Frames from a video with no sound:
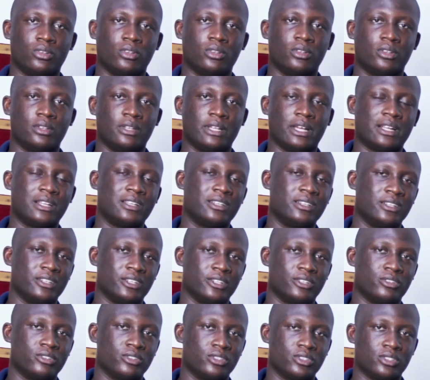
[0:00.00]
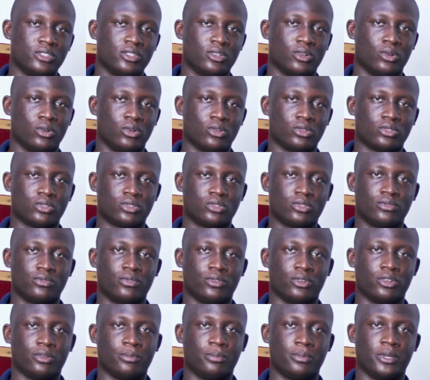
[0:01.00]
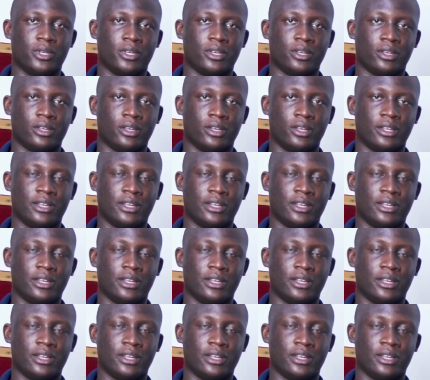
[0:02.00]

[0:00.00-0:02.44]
that increases the cost for repair,